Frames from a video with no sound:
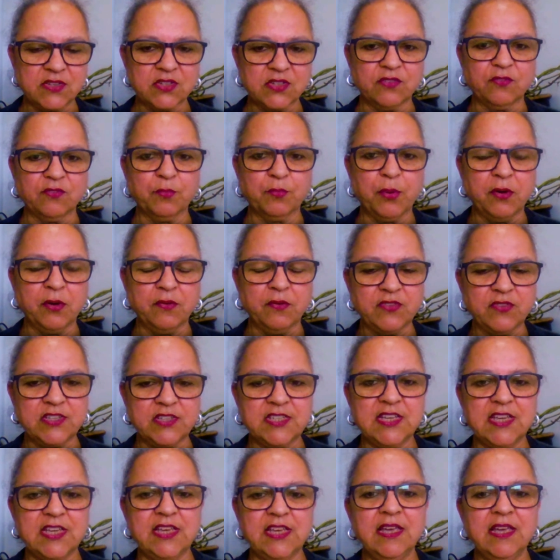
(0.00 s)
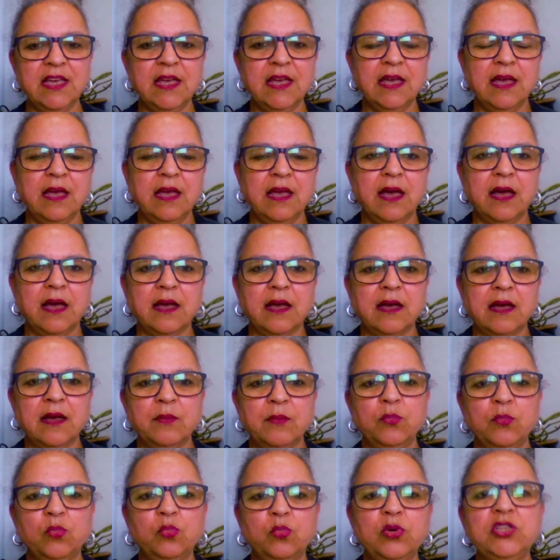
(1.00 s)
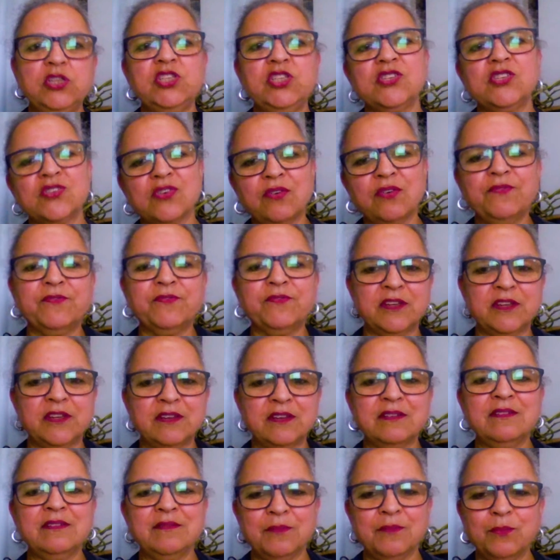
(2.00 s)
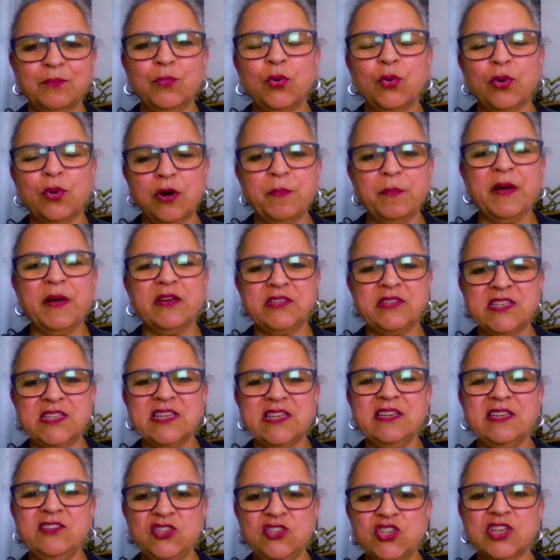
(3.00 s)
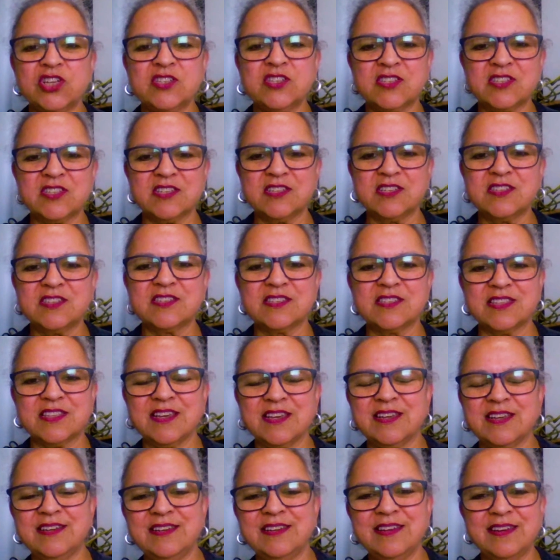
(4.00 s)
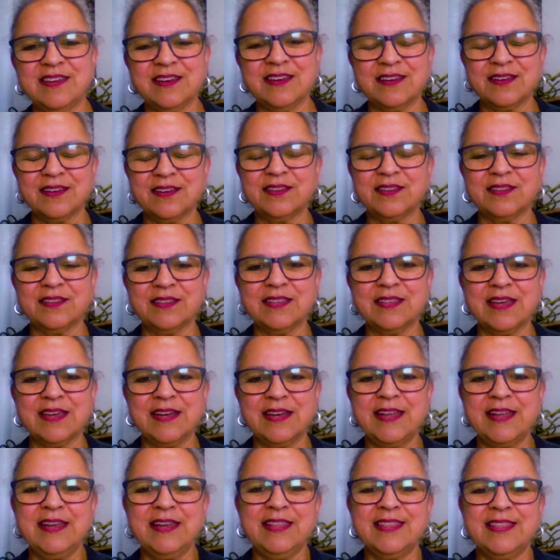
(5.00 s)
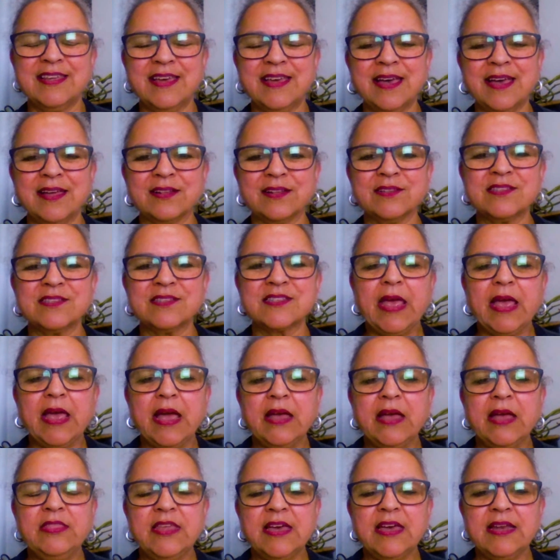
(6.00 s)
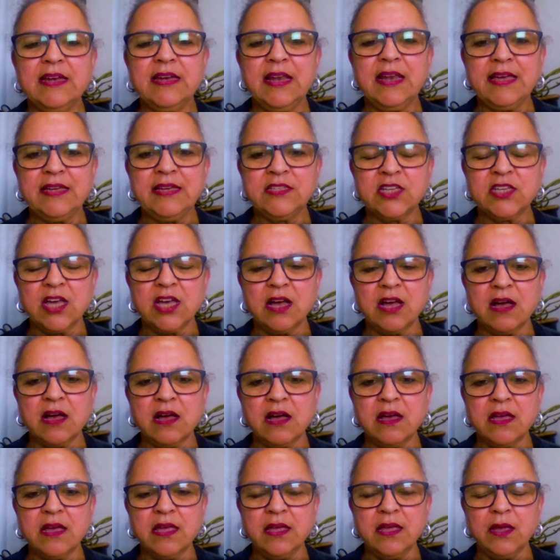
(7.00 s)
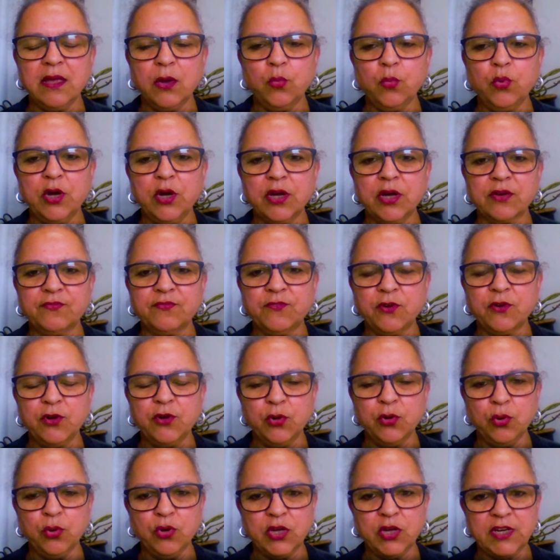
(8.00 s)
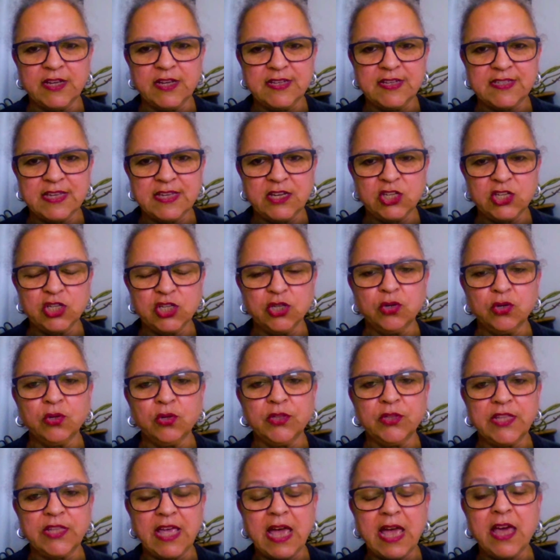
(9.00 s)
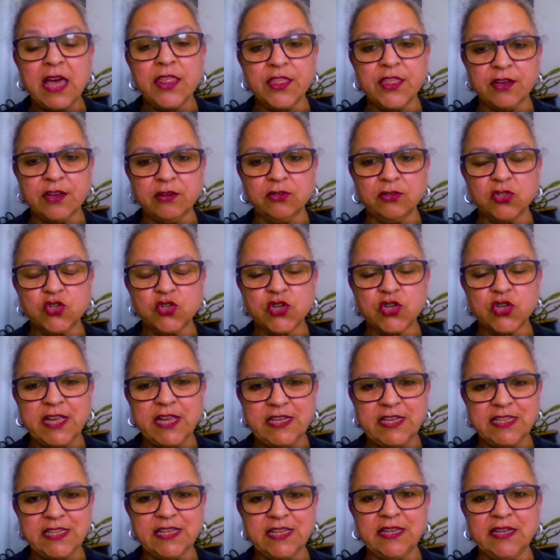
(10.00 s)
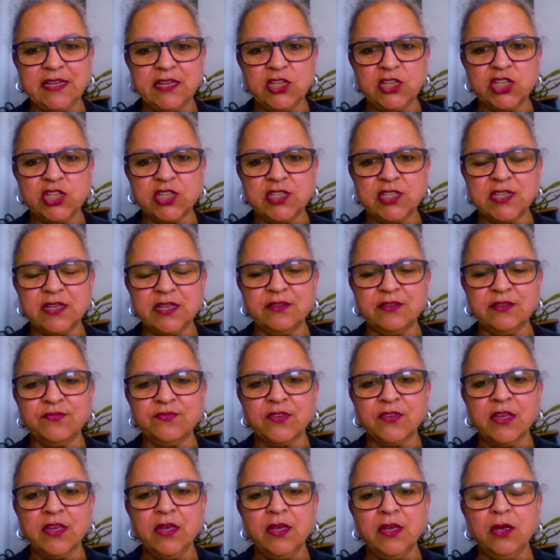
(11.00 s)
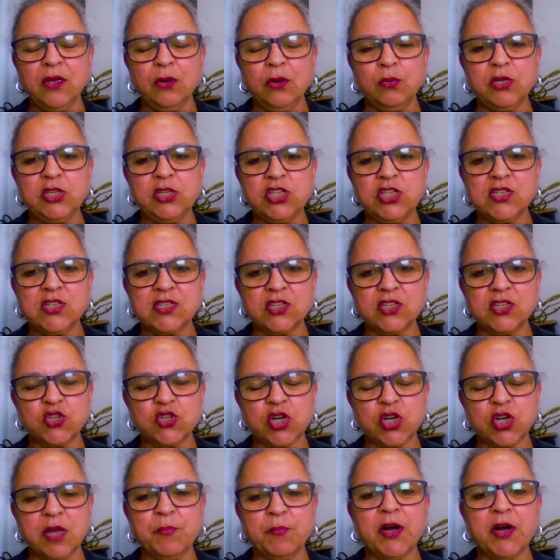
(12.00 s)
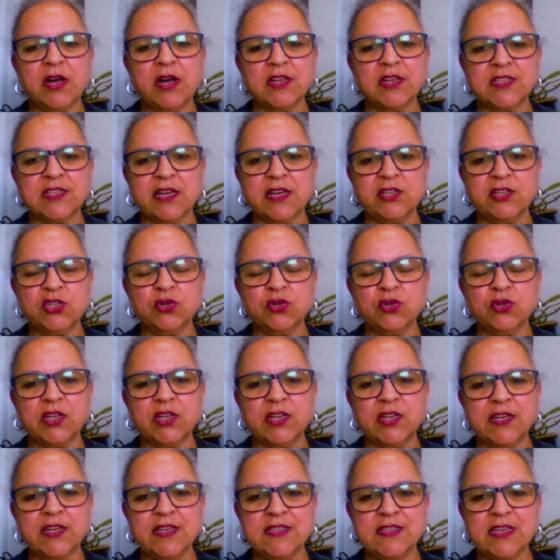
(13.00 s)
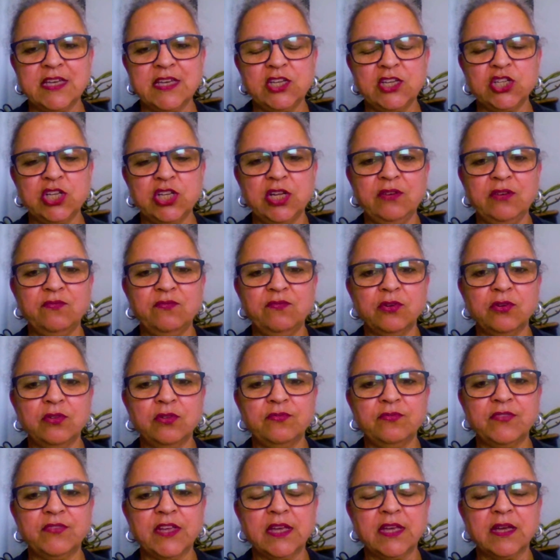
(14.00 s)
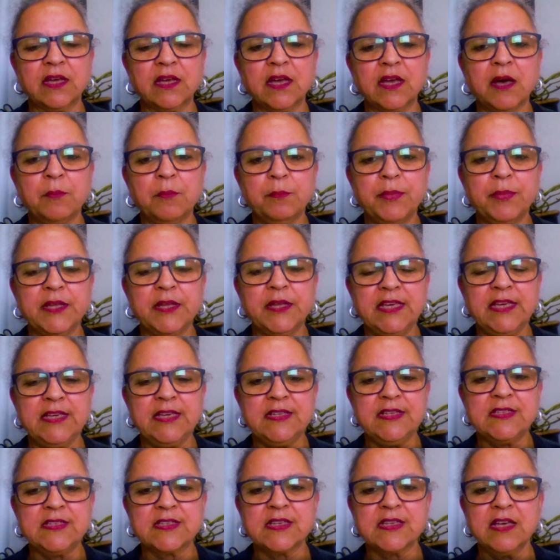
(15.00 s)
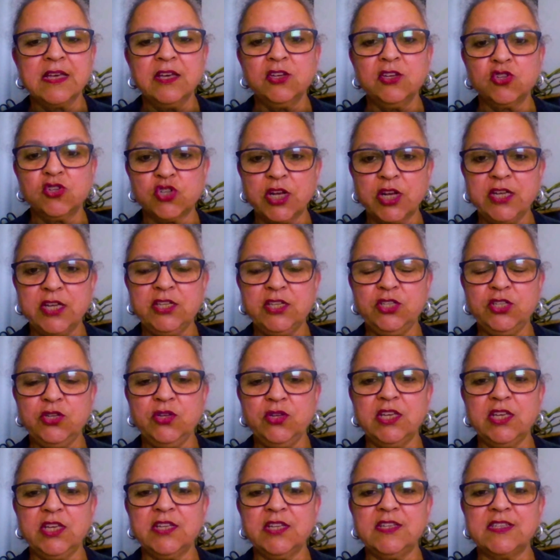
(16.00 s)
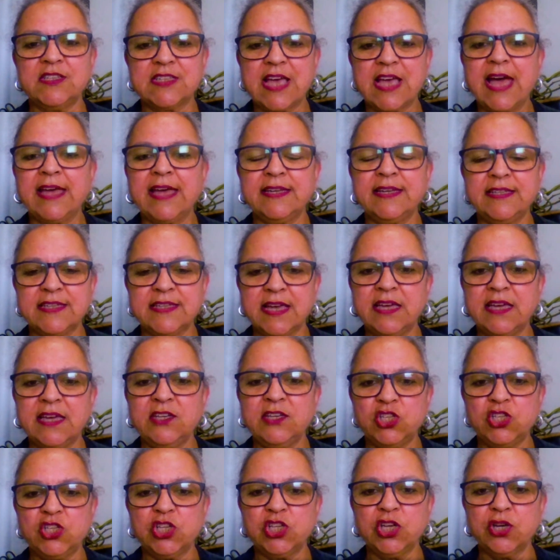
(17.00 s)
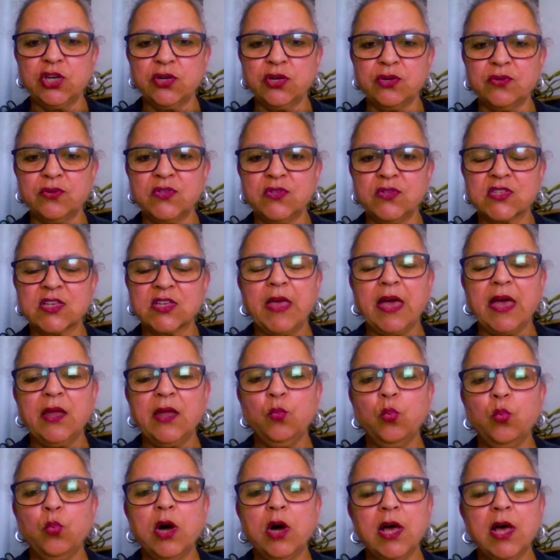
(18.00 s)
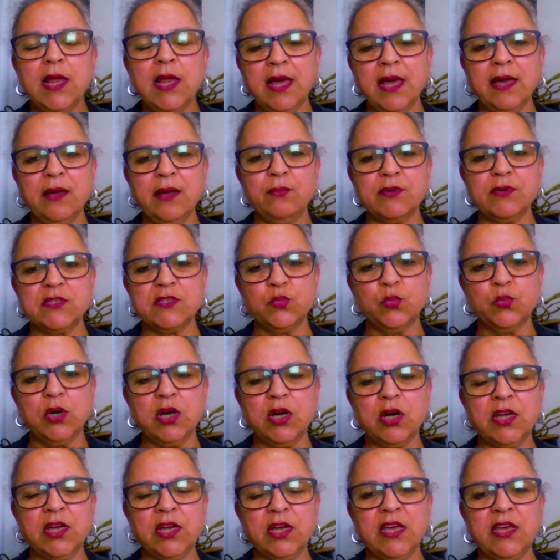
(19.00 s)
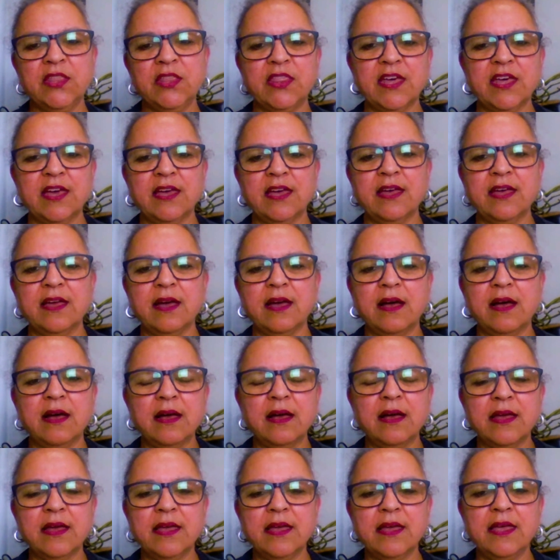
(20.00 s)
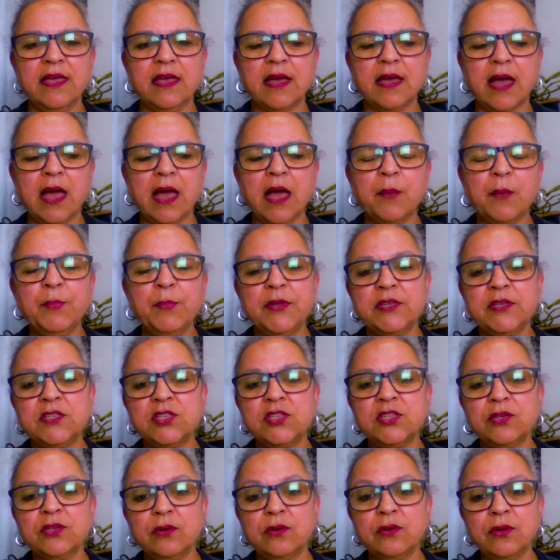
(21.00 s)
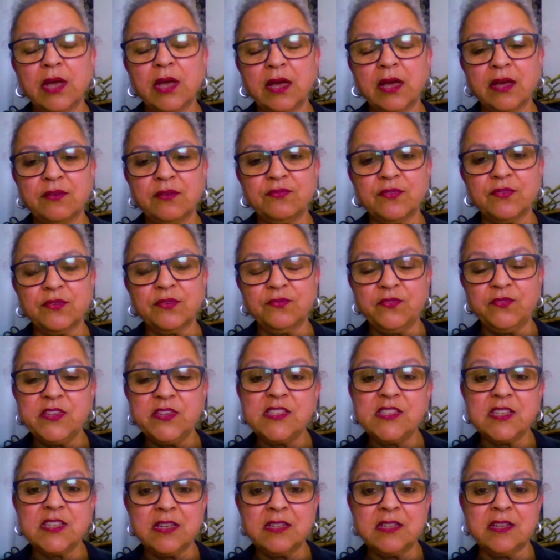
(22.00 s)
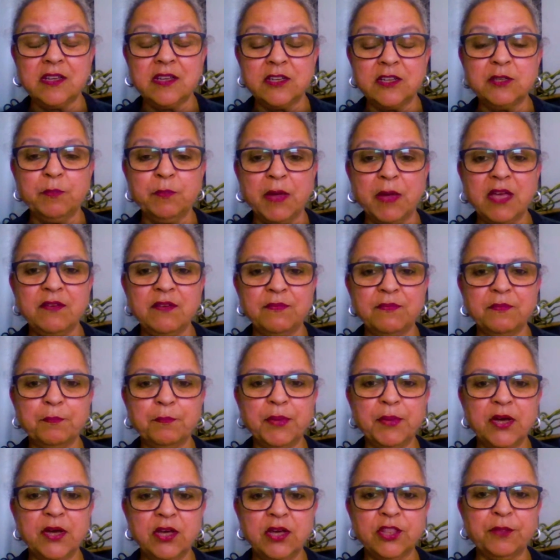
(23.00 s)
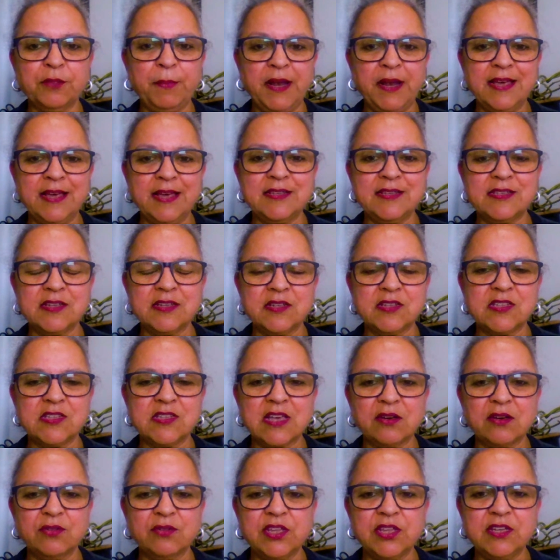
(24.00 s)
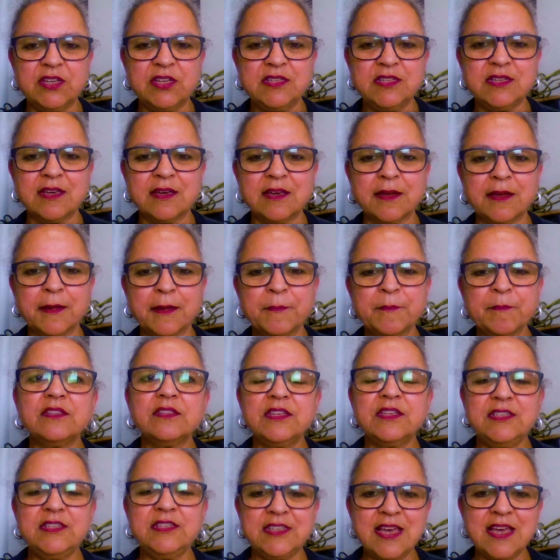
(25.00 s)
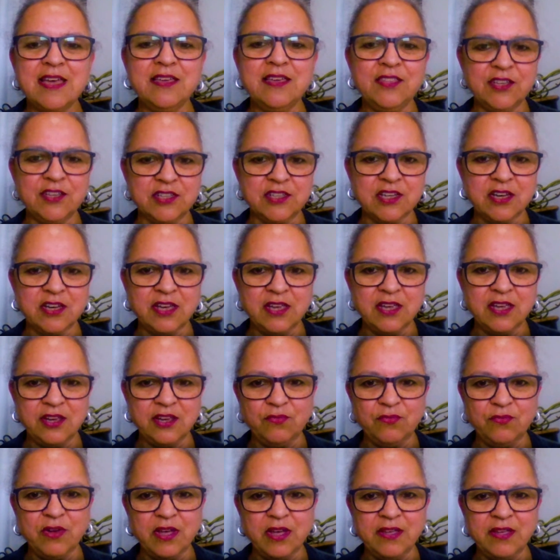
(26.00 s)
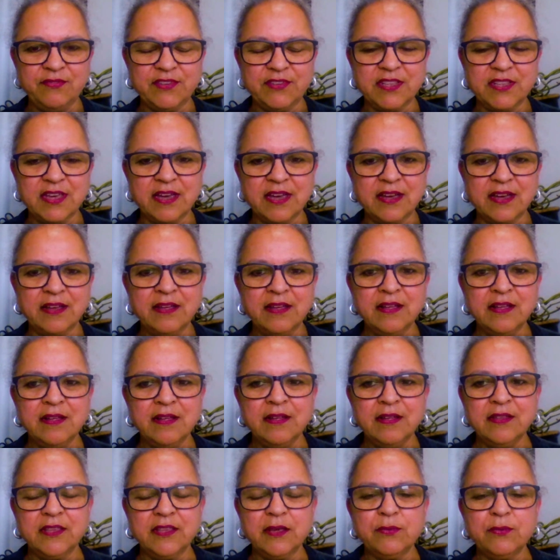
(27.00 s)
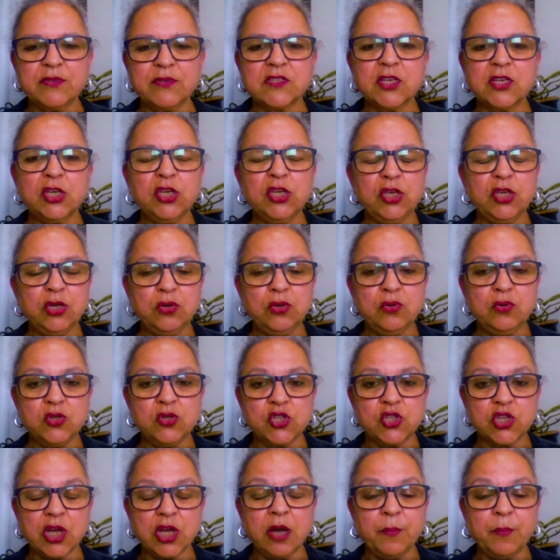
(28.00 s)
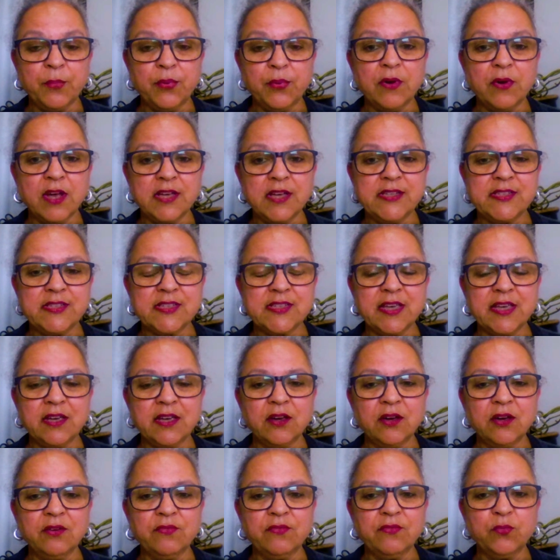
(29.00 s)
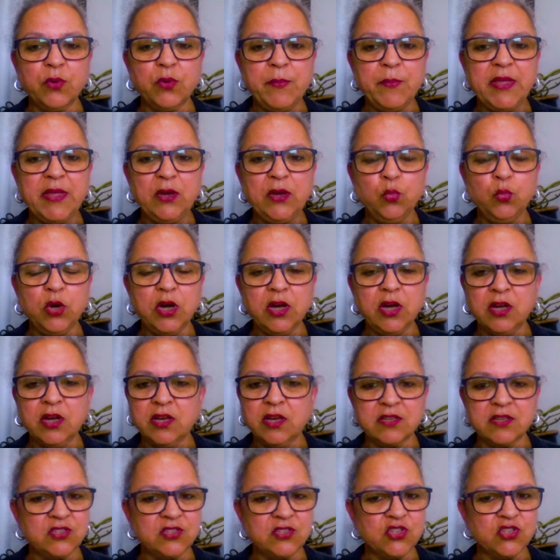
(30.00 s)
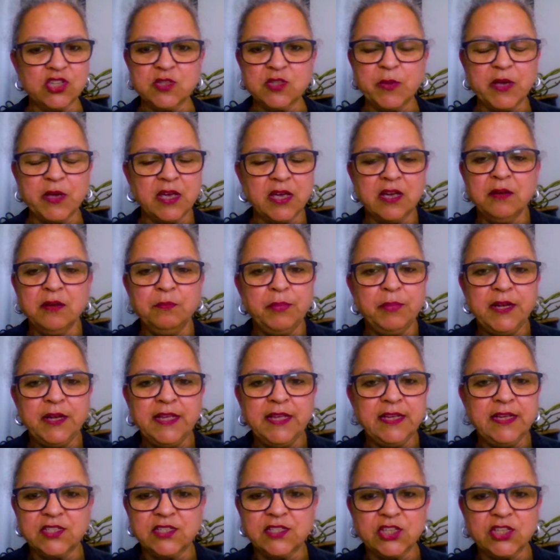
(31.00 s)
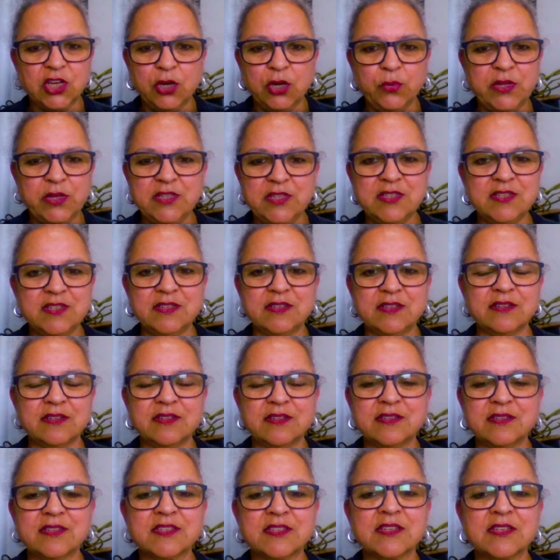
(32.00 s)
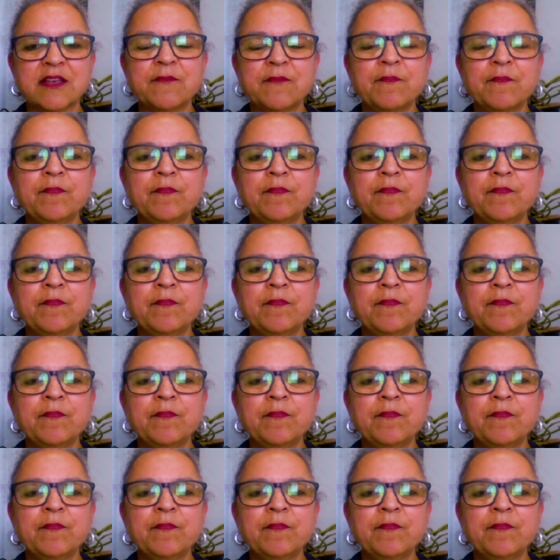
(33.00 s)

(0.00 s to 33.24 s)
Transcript: of poverty, which is often more about injustice than anything else. And then later, I worked for an organisation called the Ethical Trading Initiative, which is a tripartite organisation involving companies, trade unions, and NGOs. And while I was working there, I happened to have visited my birthplace in South India. The day that I arrived there was a huge uprising of women workers just by complete coincidence.